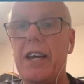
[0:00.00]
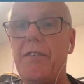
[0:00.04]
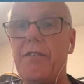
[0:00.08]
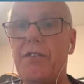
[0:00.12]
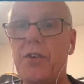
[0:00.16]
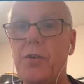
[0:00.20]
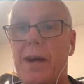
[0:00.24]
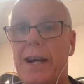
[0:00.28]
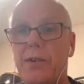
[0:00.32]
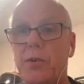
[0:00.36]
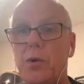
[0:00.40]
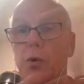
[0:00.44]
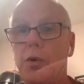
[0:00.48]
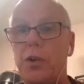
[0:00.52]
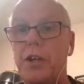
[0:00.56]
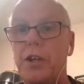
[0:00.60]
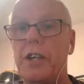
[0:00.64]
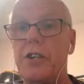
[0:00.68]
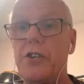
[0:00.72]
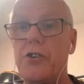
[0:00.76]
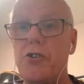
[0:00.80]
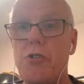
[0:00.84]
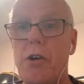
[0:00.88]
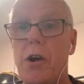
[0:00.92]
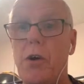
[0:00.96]
you had all the
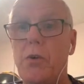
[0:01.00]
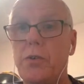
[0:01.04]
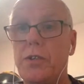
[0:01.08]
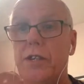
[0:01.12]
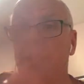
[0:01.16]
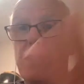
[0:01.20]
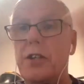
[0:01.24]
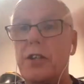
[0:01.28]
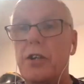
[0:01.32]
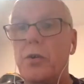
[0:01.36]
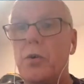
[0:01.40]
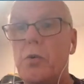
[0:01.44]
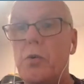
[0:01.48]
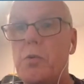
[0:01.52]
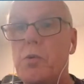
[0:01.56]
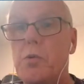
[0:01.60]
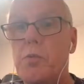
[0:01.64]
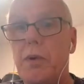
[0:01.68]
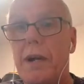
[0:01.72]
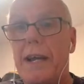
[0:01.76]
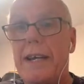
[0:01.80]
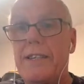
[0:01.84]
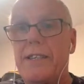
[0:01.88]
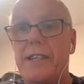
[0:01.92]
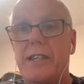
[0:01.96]
controls in the normal
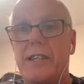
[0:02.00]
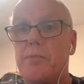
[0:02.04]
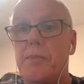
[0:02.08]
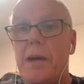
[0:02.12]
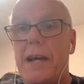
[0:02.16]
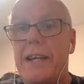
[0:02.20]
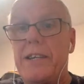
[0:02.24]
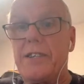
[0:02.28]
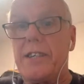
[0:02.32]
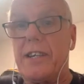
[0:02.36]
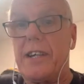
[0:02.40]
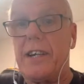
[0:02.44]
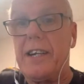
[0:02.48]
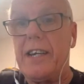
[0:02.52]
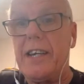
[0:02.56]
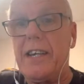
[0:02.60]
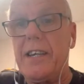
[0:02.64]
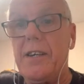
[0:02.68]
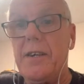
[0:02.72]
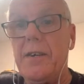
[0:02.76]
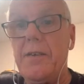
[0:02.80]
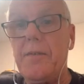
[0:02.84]
places, basically.